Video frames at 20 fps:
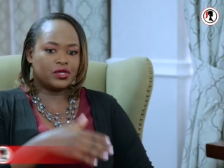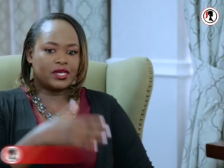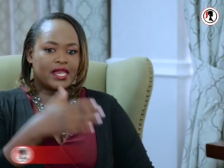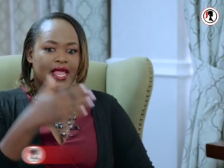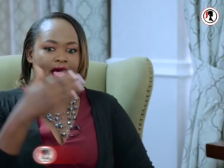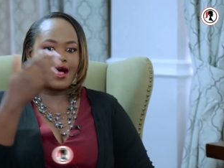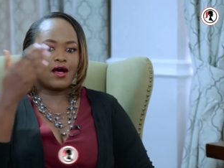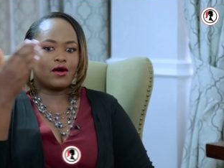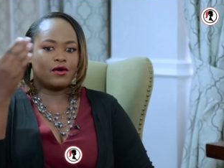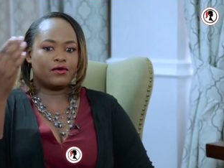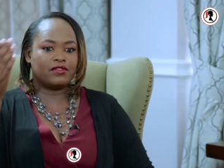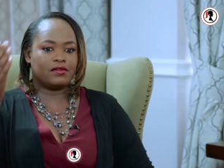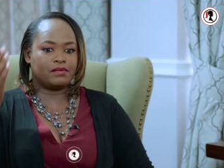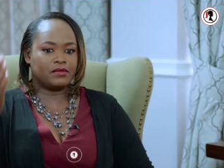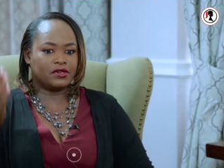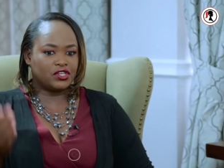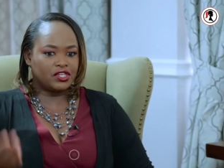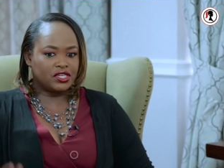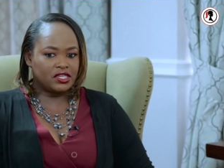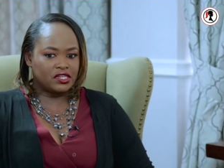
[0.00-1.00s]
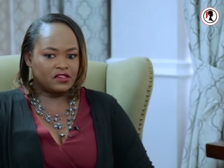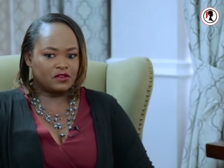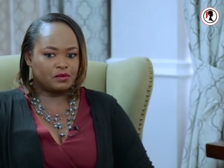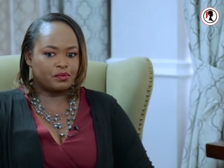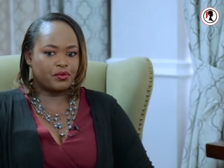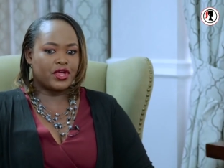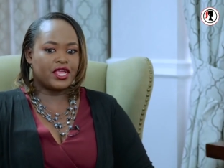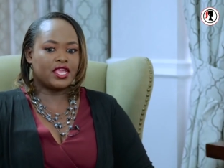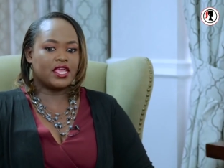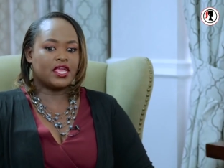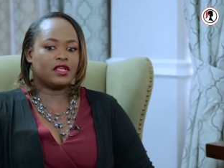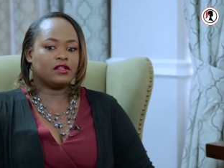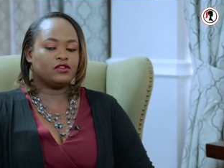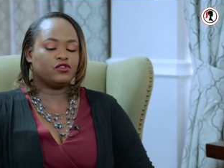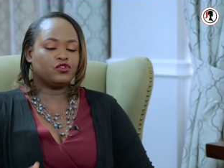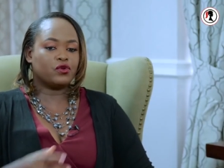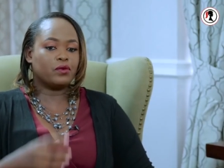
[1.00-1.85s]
To now, the machine is breaking.